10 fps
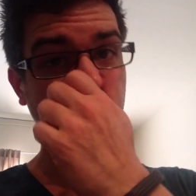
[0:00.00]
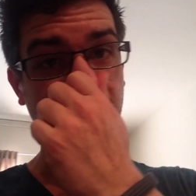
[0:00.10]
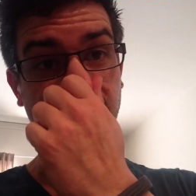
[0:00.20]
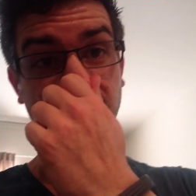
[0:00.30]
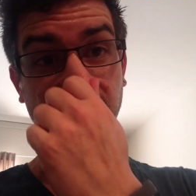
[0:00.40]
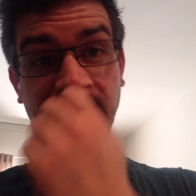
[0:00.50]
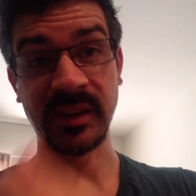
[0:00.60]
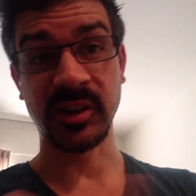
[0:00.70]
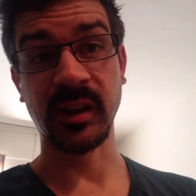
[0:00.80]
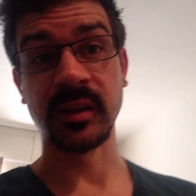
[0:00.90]
and you want to make
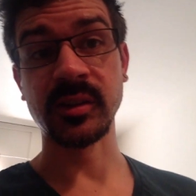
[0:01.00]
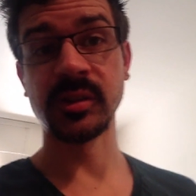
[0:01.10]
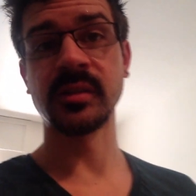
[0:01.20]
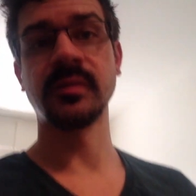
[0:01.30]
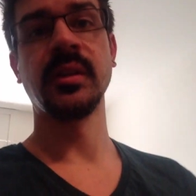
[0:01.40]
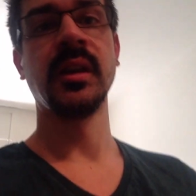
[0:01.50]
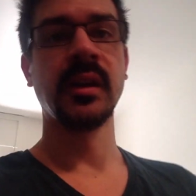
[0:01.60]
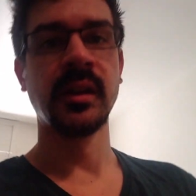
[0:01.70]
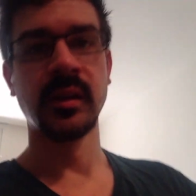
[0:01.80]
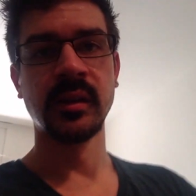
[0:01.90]
change,
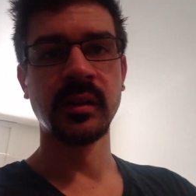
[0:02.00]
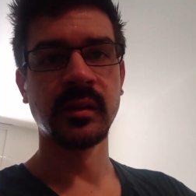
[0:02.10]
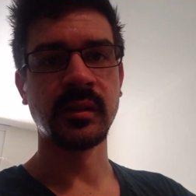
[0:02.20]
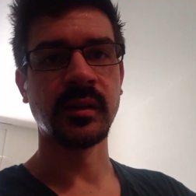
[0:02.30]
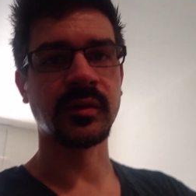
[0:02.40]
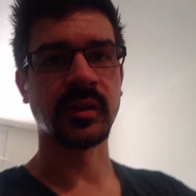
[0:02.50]
you've